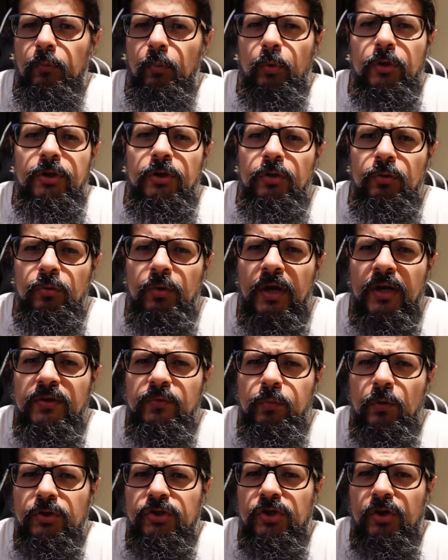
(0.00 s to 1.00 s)
What are you
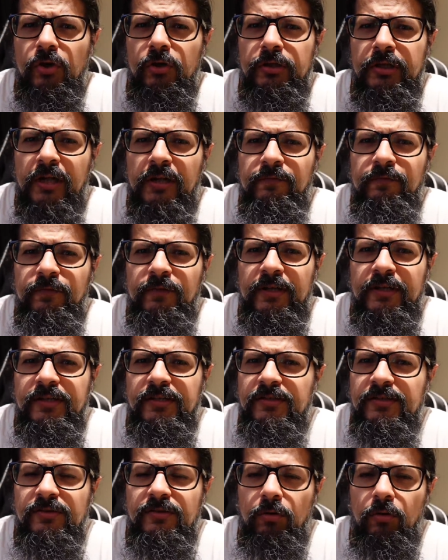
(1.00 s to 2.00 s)
guys watching on
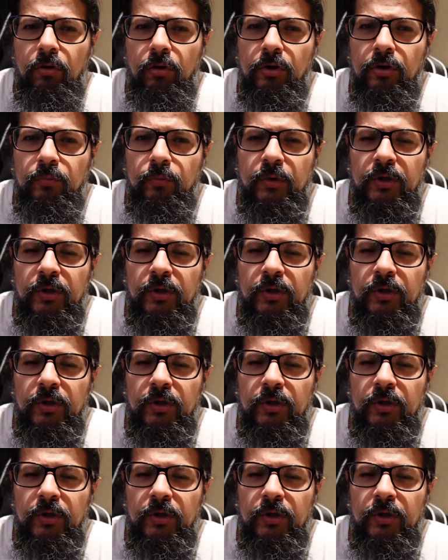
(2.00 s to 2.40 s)
Netflix or